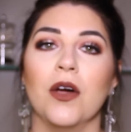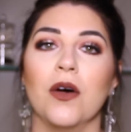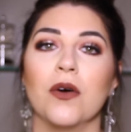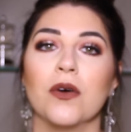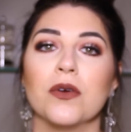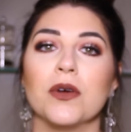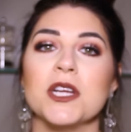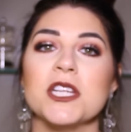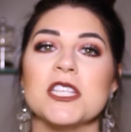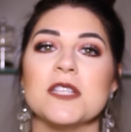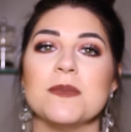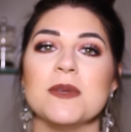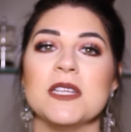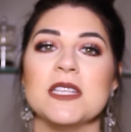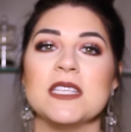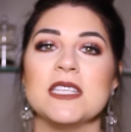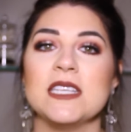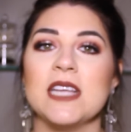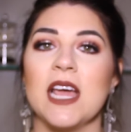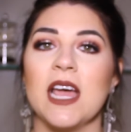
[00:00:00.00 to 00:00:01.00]

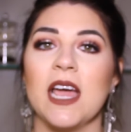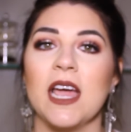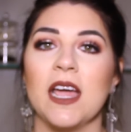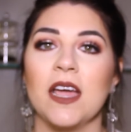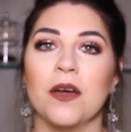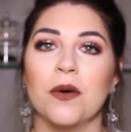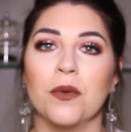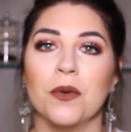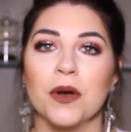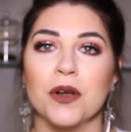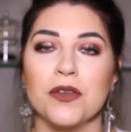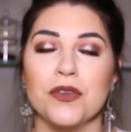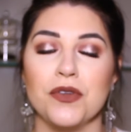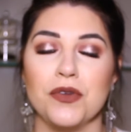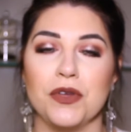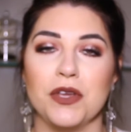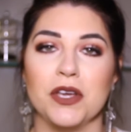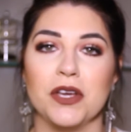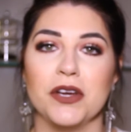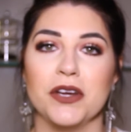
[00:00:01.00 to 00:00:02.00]
Christmas Day or New
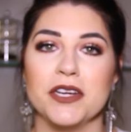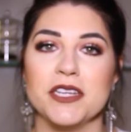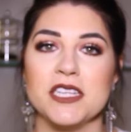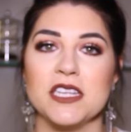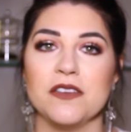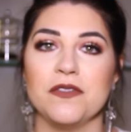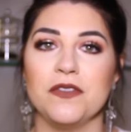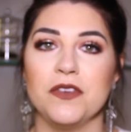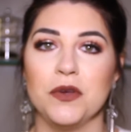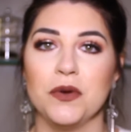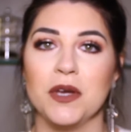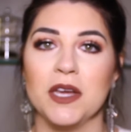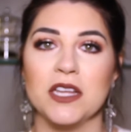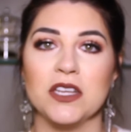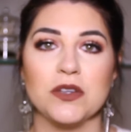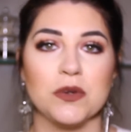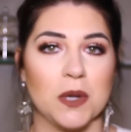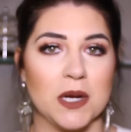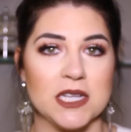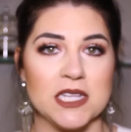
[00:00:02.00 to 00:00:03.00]
Year's if you get
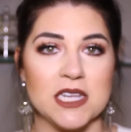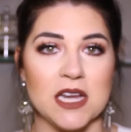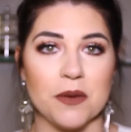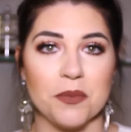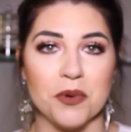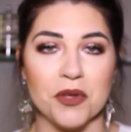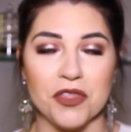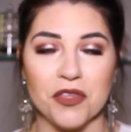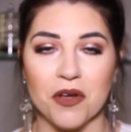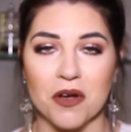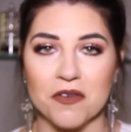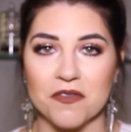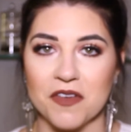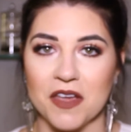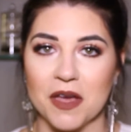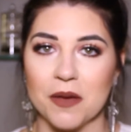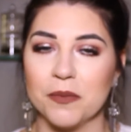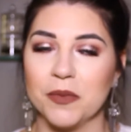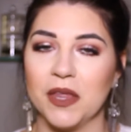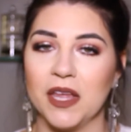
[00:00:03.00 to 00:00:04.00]
dressed up with your
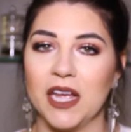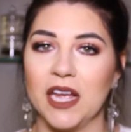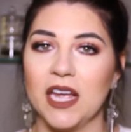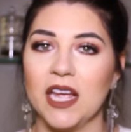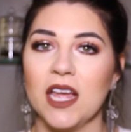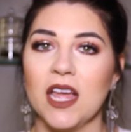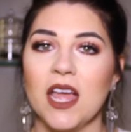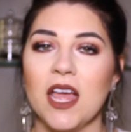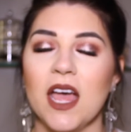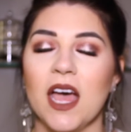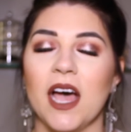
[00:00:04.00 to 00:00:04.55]
family.